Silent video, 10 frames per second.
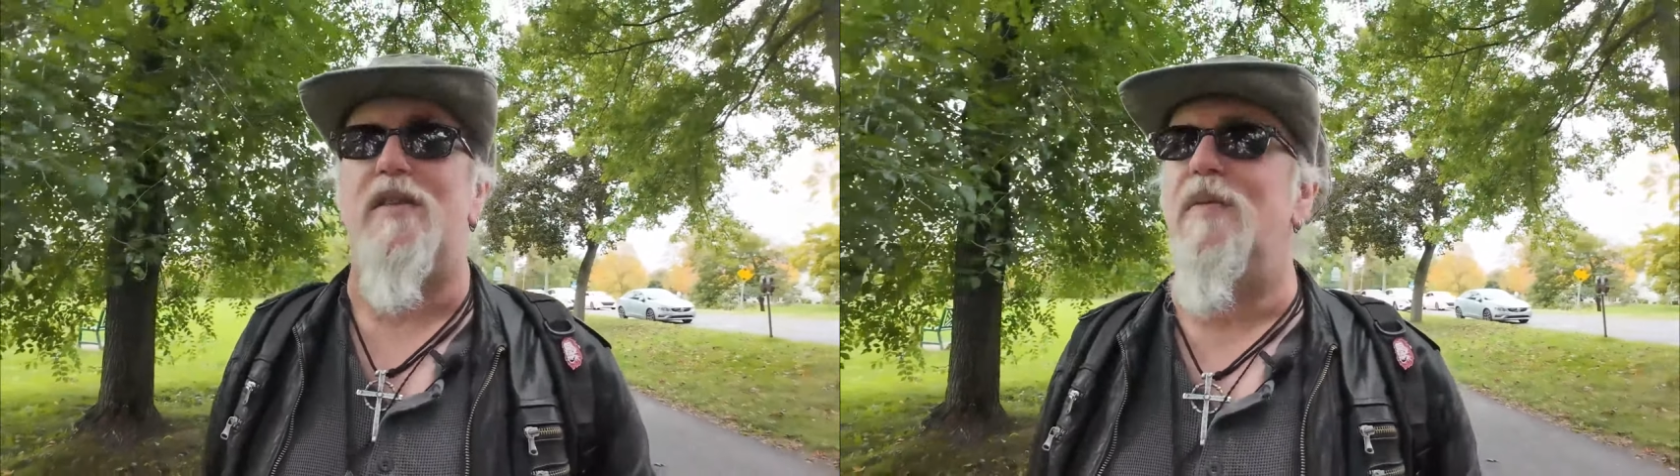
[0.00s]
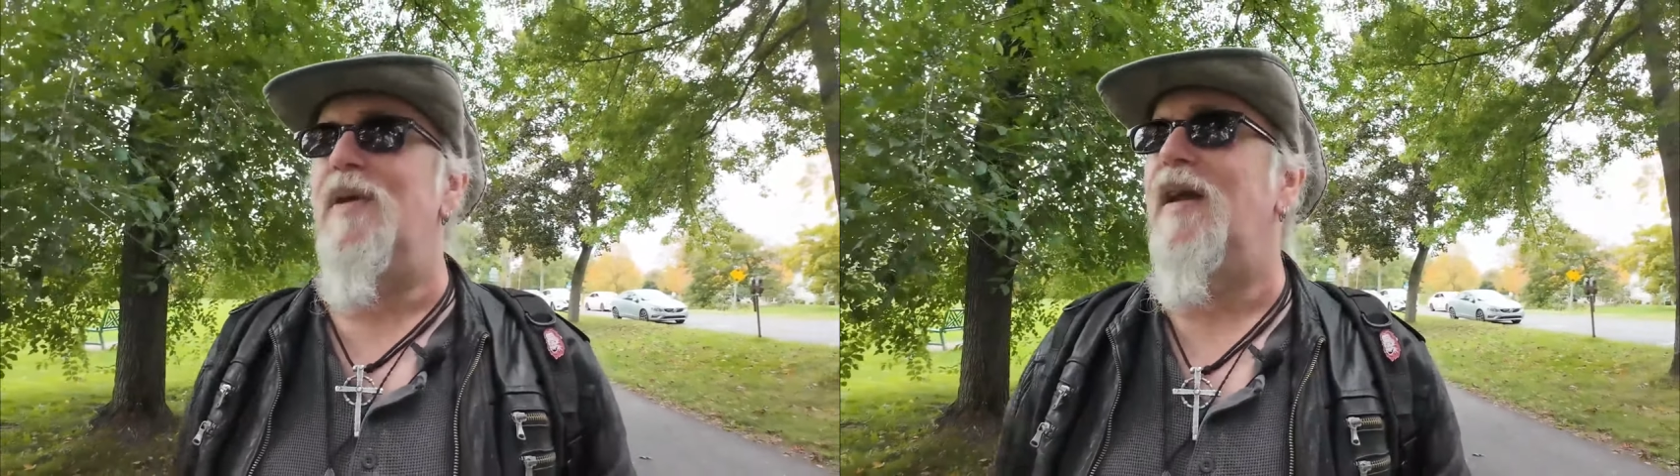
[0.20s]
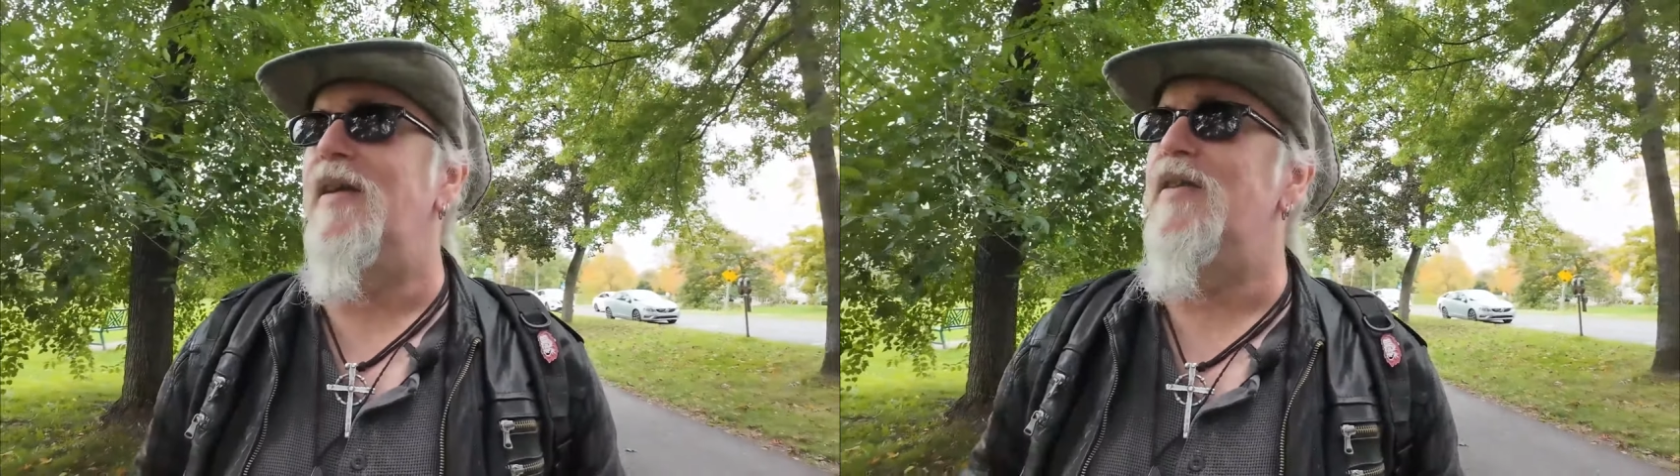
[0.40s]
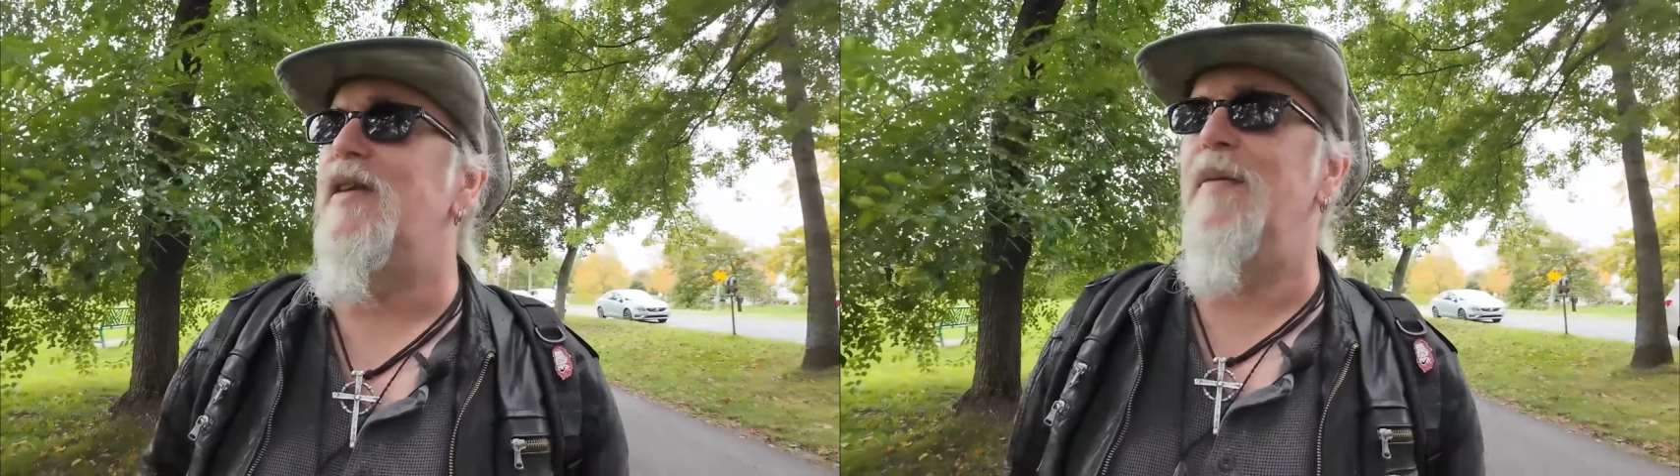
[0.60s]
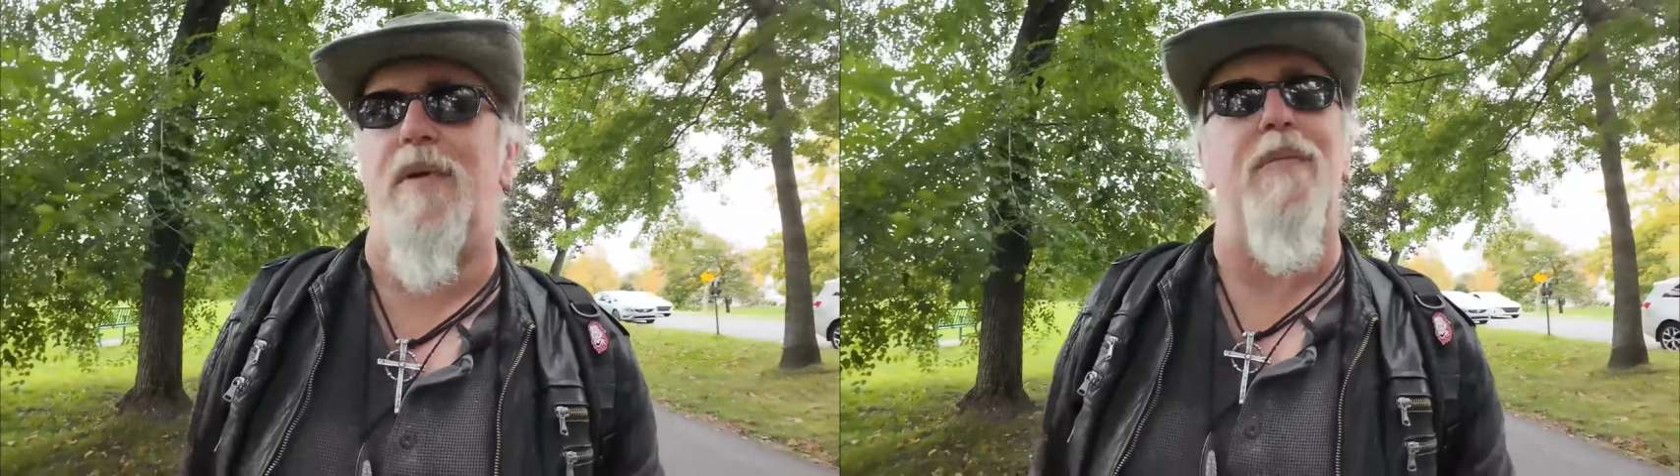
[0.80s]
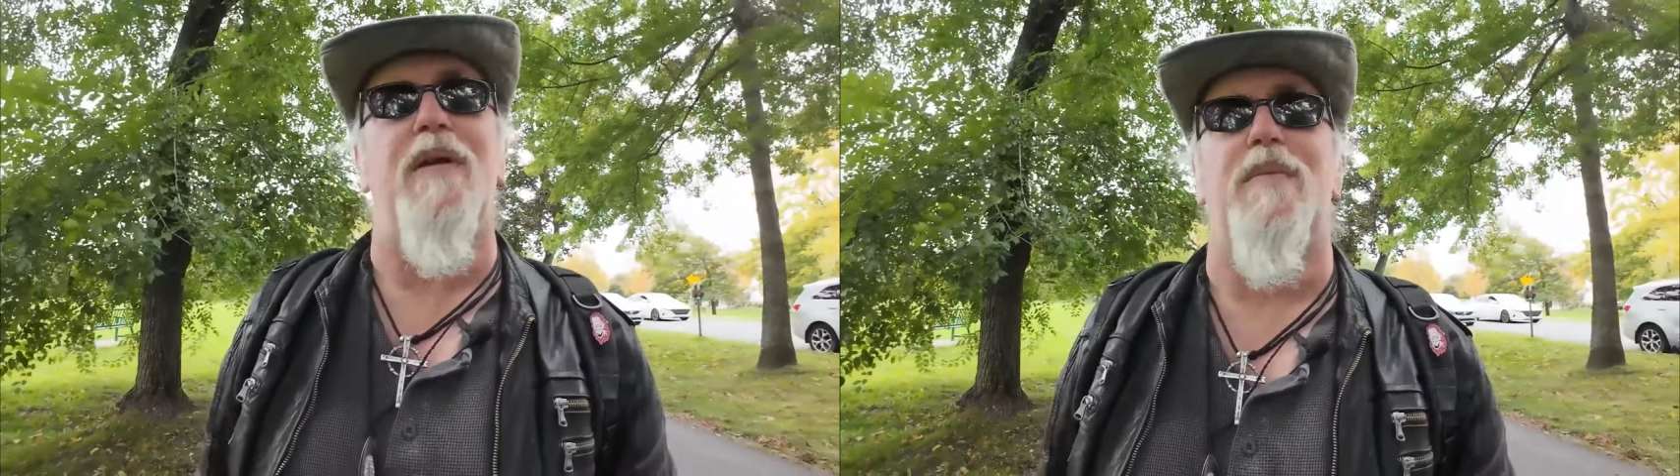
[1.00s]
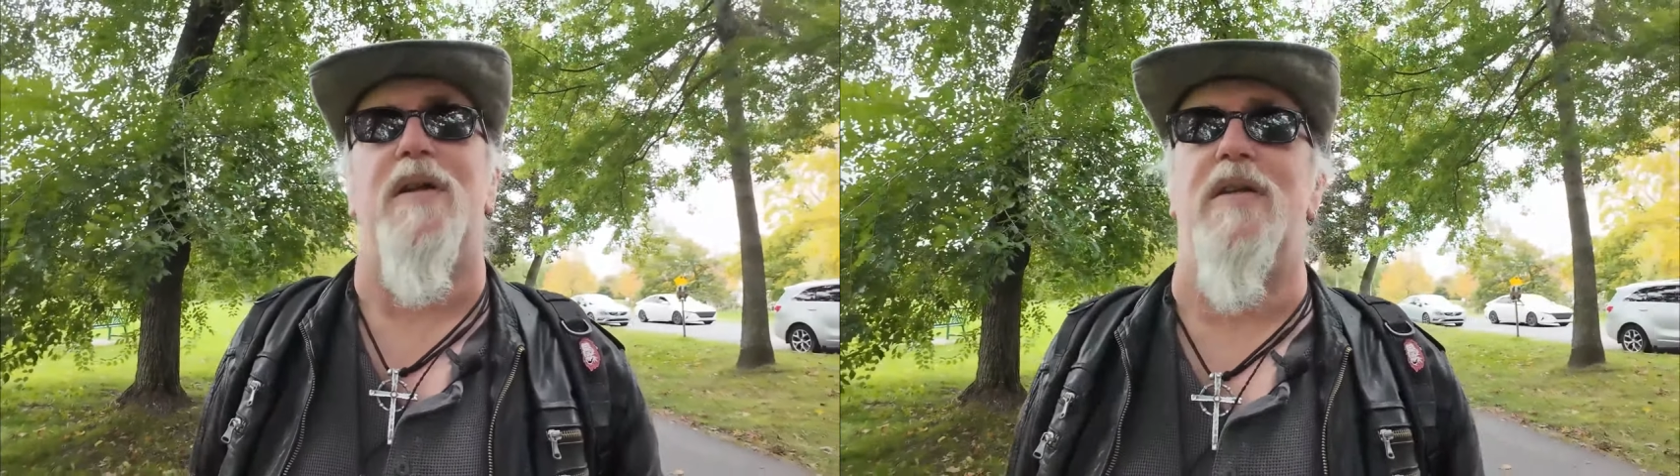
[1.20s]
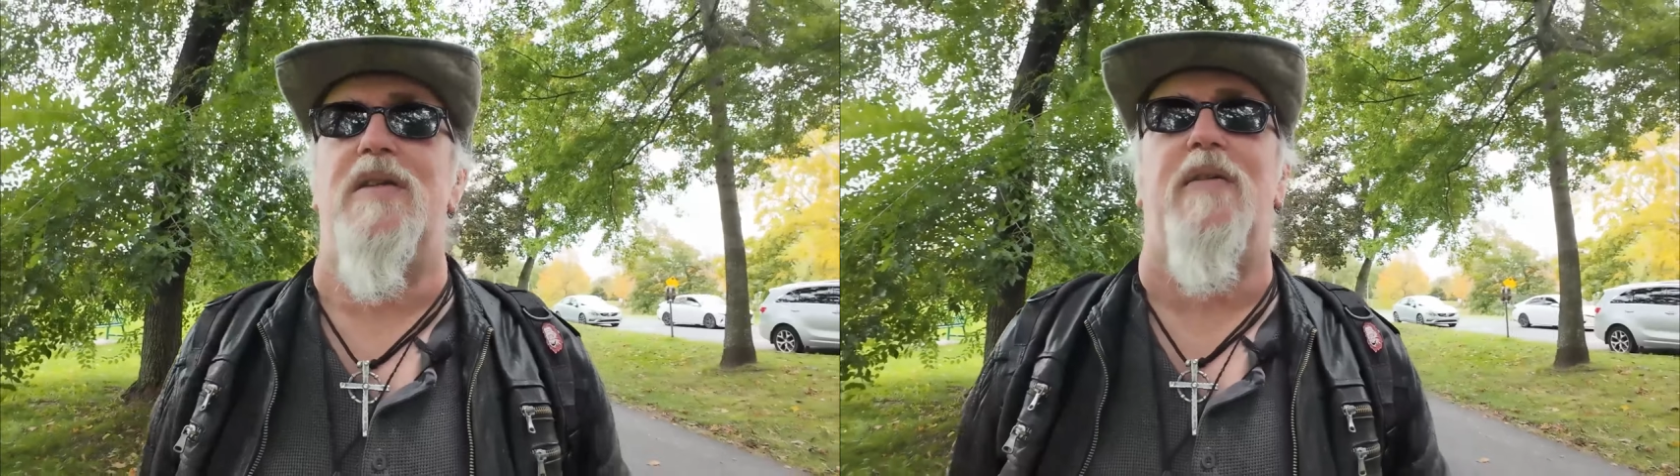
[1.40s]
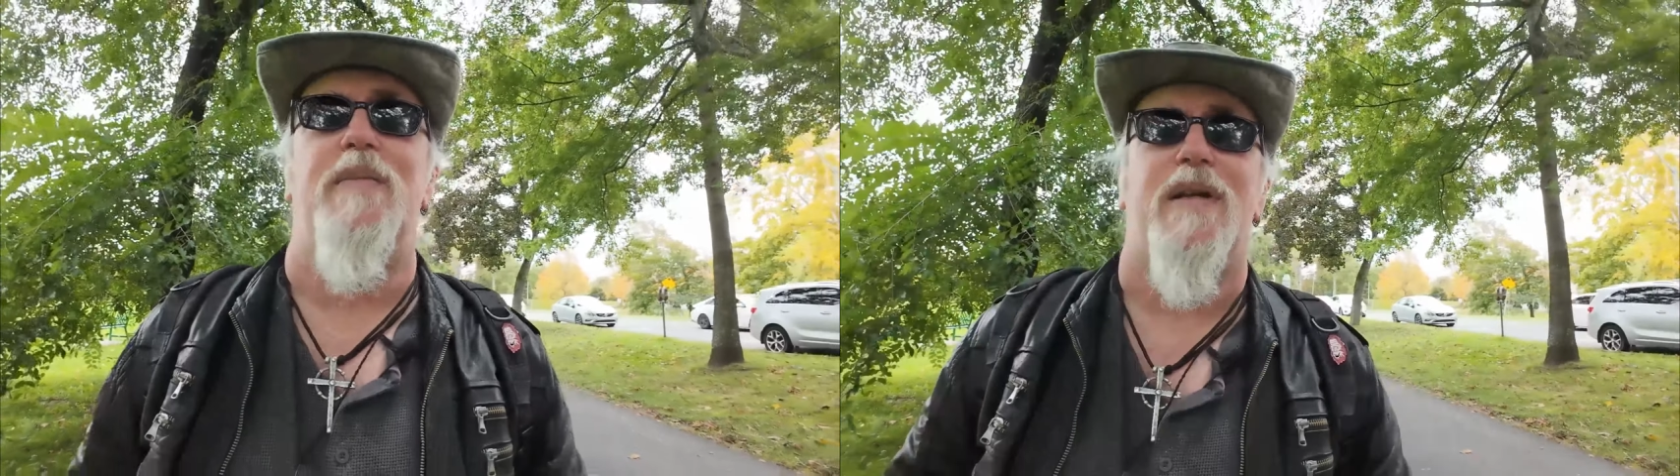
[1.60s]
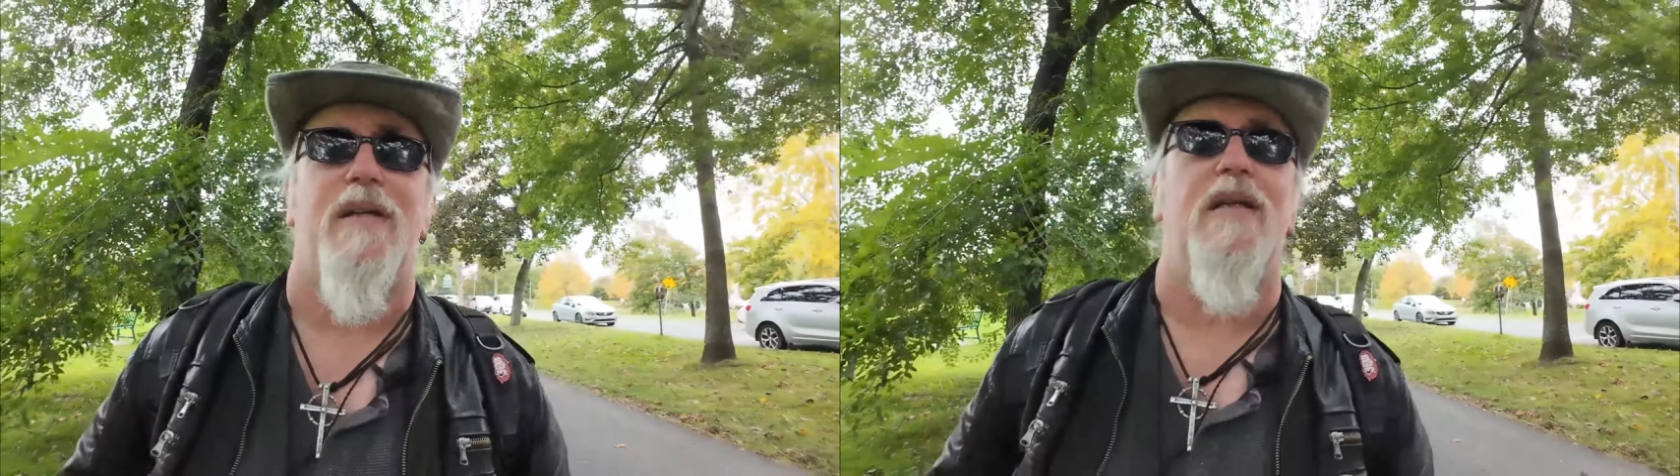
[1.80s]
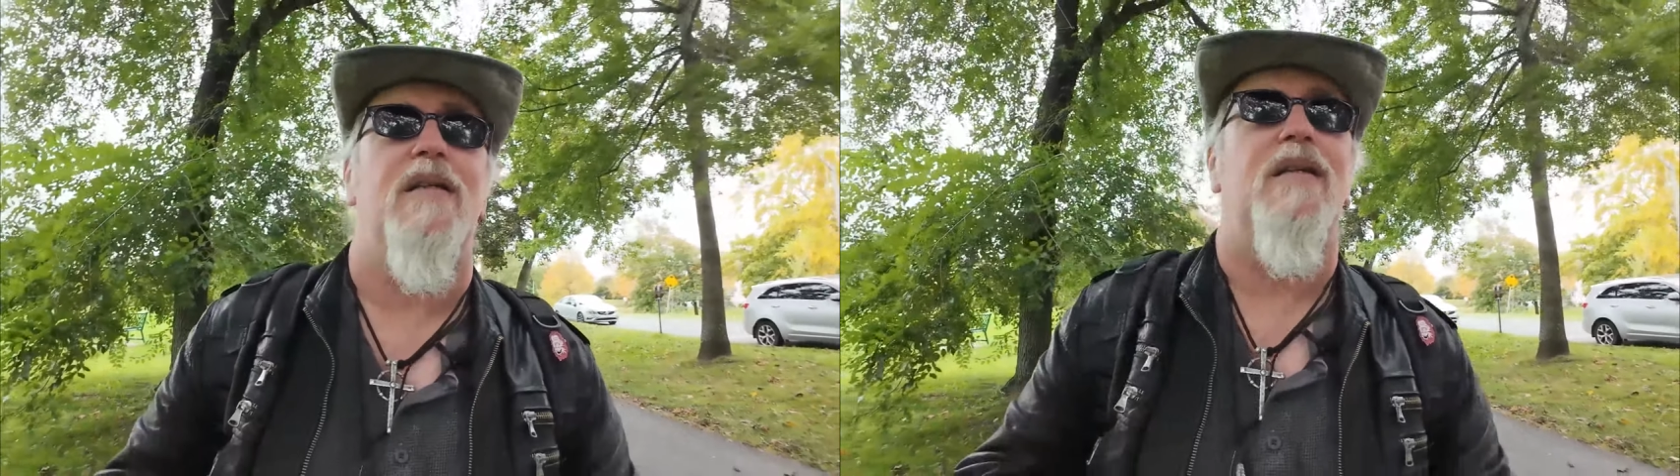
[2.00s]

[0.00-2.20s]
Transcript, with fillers: something I can say about many places I've been.